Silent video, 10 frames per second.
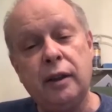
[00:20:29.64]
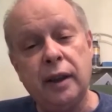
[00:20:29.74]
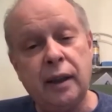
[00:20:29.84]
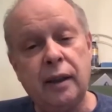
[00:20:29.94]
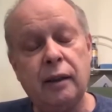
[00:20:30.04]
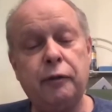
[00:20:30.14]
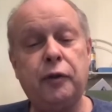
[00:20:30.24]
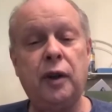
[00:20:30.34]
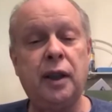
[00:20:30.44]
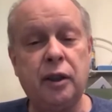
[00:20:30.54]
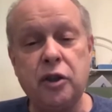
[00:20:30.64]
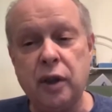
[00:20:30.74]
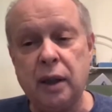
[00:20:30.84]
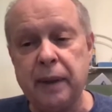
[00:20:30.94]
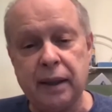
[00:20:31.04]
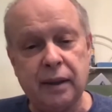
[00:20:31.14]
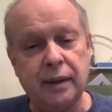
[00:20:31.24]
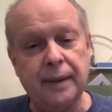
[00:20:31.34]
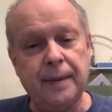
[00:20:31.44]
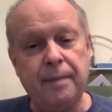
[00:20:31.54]
in for another treatment?"
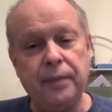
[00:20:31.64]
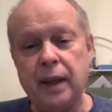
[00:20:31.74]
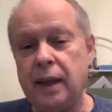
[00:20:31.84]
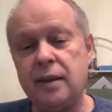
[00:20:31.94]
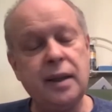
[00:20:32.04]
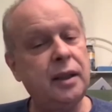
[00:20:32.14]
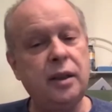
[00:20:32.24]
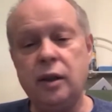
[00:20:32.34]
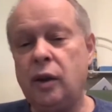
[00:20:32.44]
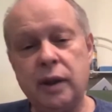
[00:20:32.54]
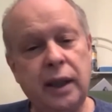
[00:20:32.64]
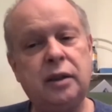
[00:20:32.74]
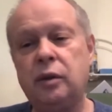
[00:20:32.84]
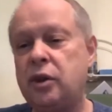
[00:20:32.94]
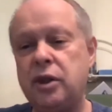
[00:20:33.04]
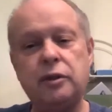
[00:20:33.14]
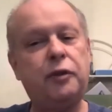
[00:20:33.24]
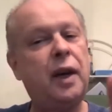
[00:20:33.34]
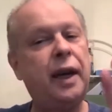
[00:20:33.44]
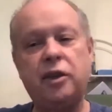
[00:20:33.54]
And he said, "You don't need to. She's
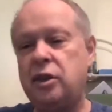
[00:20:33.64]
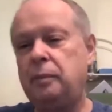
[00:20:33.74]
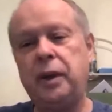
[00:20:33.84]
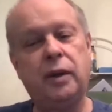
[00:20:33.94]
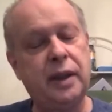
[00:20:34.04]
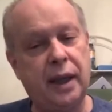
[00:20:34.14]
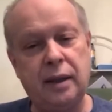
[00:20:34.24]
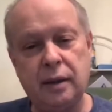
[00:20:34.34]
fine. She'll be okay."